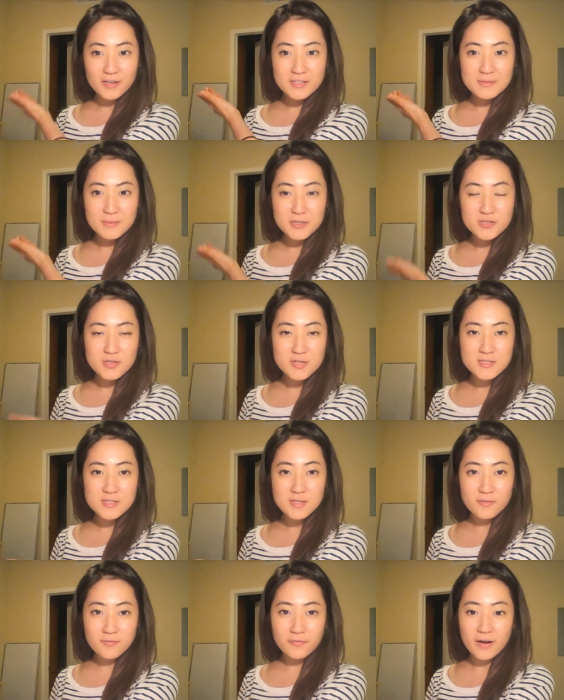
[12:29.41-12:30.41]
It's my
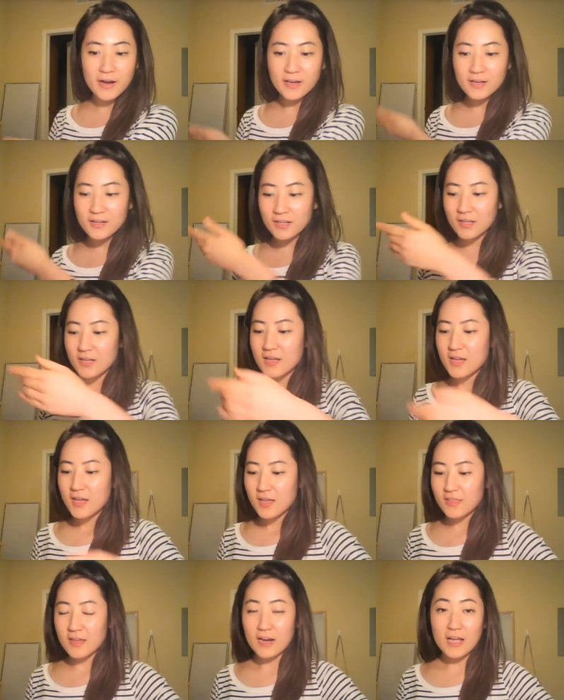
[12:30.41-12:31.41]
trusty friend
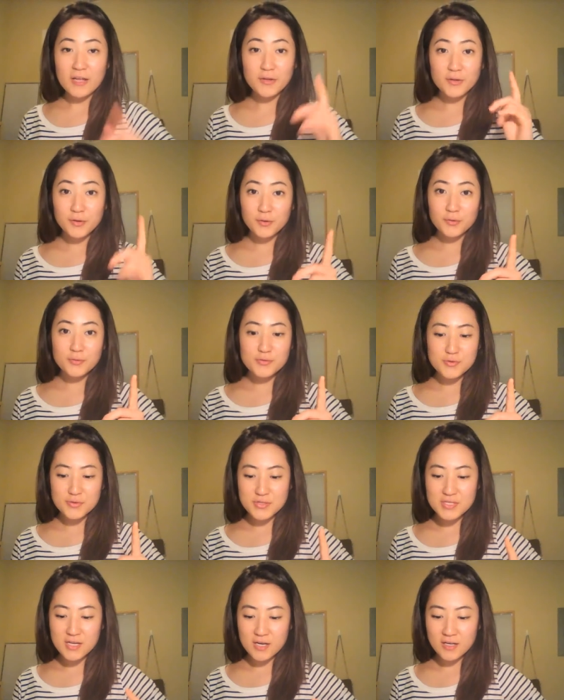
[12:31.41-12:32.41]
that I use to
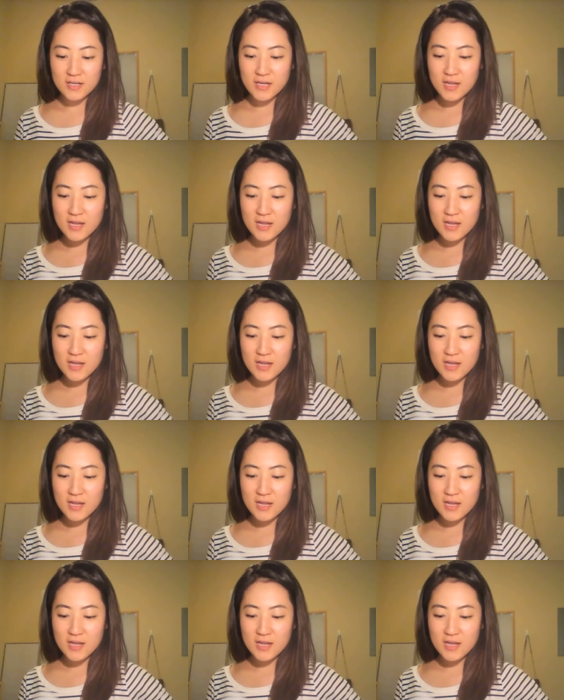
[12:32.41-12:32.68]
study.